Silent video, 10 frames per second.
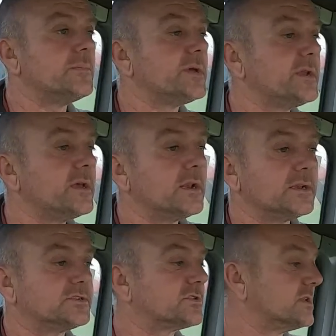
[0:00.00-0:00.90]
it being
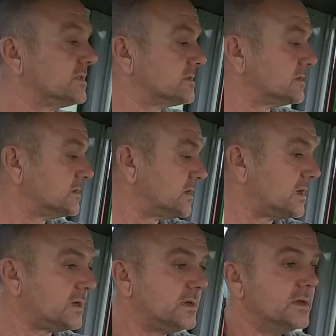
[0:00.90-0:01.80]
early drilled
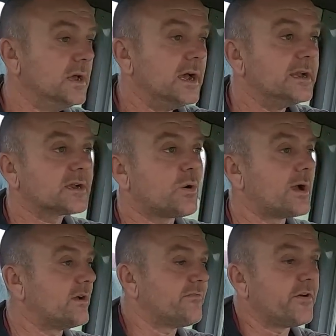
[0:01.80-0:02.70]
and
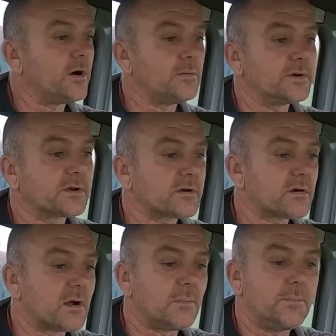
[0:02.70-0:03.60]
quite a forward
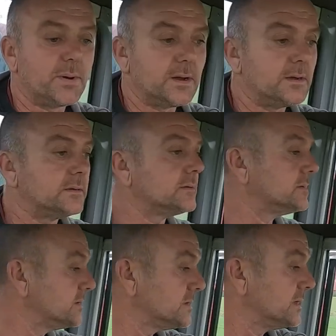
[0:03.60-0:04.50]
crop. But
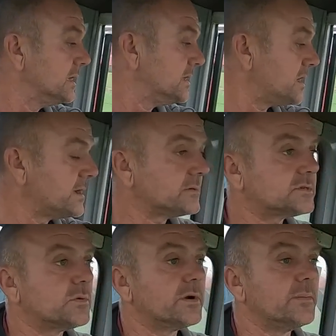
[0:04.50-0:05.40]
yeah,
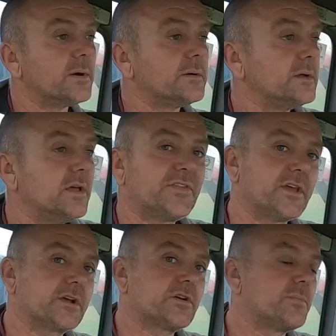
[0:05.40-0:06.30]
nothing to worry about. A
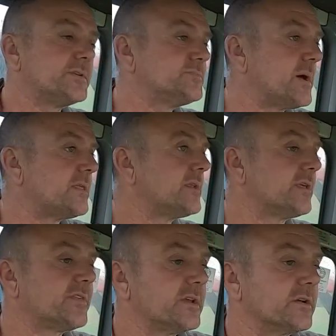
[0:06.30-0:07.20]
thick crop is better than
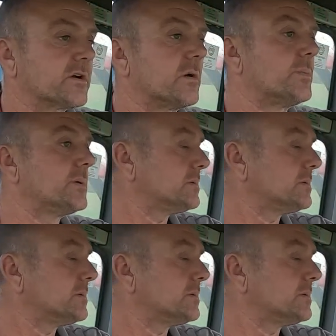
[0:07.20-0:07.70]
a thin crop.